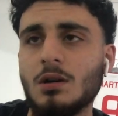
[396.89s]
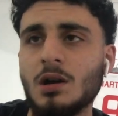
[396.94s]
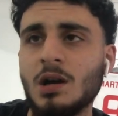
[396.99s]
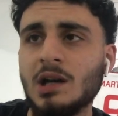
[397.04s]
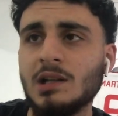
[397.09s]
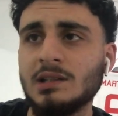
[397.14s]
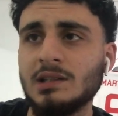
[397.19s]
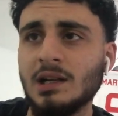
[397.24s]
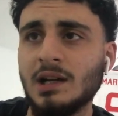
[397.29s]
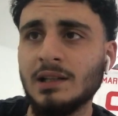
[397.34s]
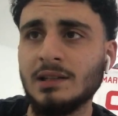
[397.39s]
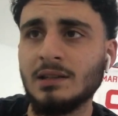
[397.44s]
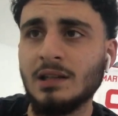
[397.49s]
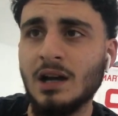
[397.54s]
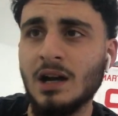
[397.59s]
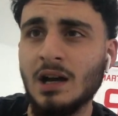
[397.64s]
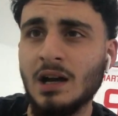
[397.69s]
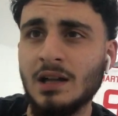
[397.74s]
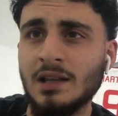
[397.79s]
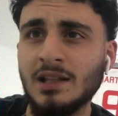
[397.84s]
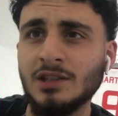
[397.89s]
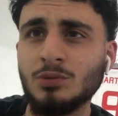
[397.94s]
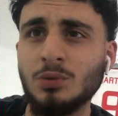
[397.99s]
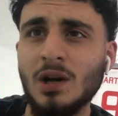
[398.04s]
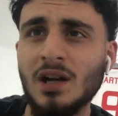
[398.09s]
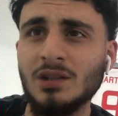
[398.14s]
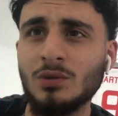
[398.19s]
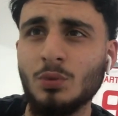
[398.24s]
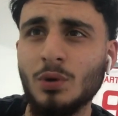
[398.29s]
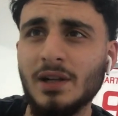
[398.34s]
That's what
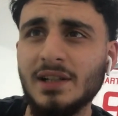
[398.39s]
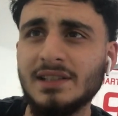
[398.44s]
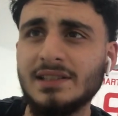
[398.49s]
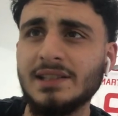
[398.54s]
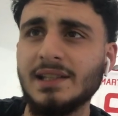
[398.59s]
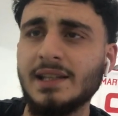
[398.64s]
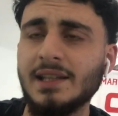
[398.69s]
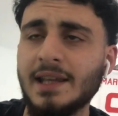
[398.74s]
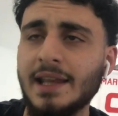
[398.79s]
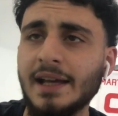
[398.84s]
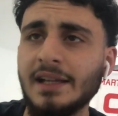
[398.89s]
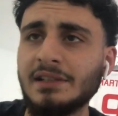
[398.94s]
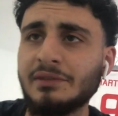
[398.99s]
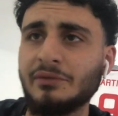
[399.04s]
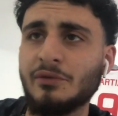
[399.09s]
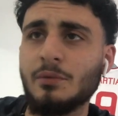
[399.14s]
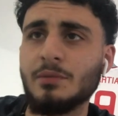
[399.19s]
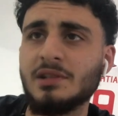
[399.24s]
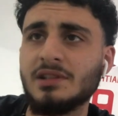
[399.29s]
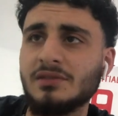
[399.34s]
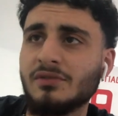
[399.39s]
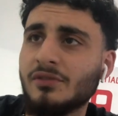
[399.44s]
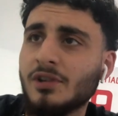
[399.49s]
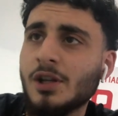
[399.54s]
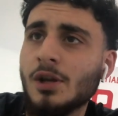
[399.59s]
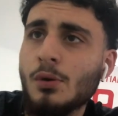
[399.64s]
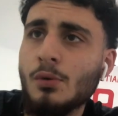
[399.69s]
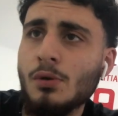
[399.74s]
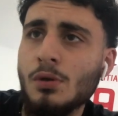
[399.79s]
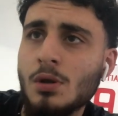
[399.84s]
I'd want to see next from this
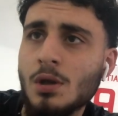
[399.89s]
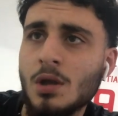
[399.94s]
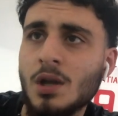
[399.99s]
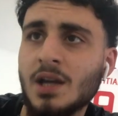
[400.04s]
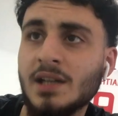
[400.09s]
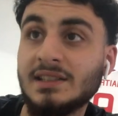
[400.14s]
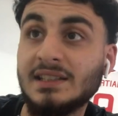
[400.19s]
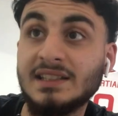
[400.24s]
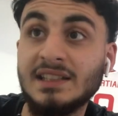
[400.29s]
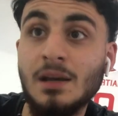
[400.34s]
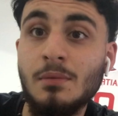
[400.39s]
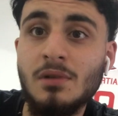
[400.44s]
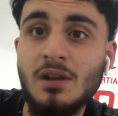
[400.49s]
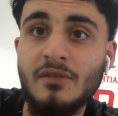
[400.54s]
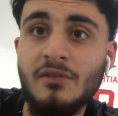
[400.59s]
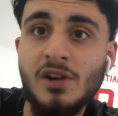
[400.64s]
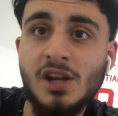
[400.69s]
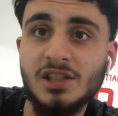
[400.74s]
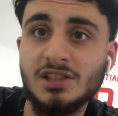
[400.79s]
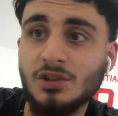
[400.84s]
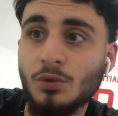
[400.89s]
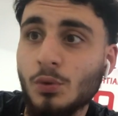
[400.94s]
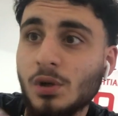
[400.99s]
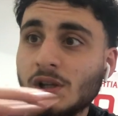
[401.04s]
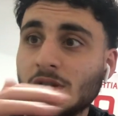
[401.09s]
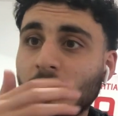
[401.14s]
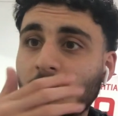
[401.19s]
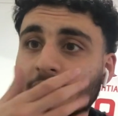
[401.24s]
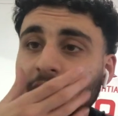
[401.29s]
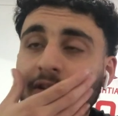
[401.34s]
video. It's a 10-minute video. It's a
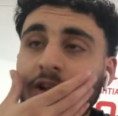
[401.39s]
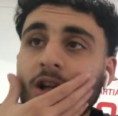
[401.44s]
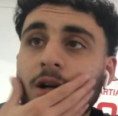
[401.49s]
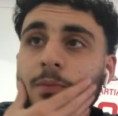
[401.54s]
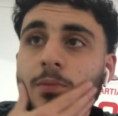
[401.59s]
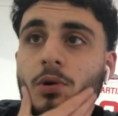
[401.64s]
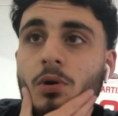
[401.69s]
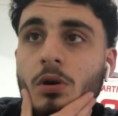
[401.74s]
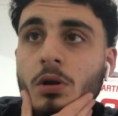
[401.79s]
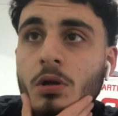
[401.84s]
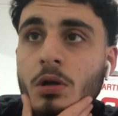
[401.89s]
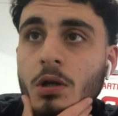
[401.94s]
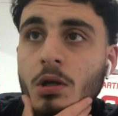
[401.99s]
really long video, bro.